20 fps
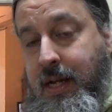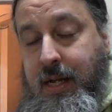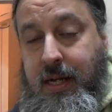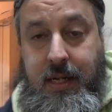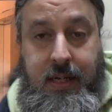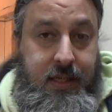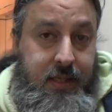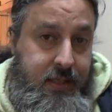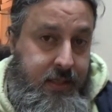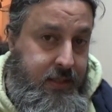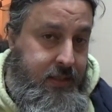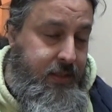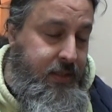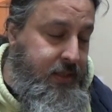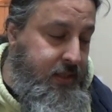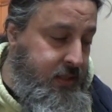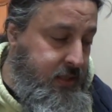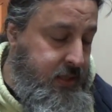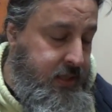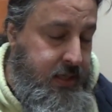Uh,
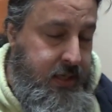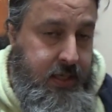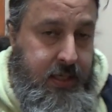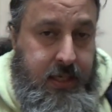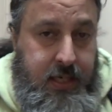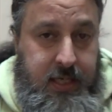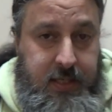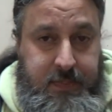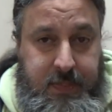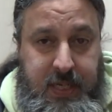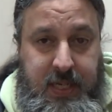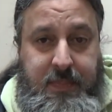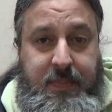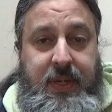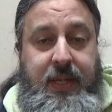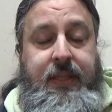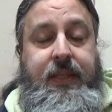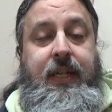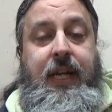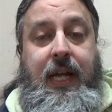it's been a
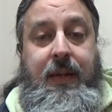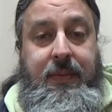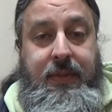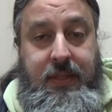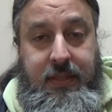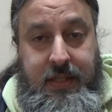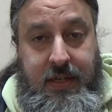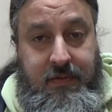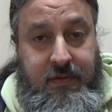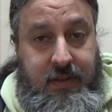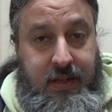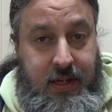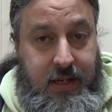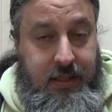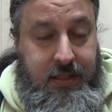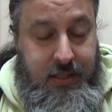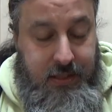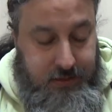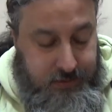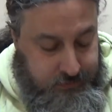bit of time since I
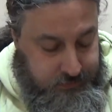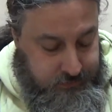vlogged.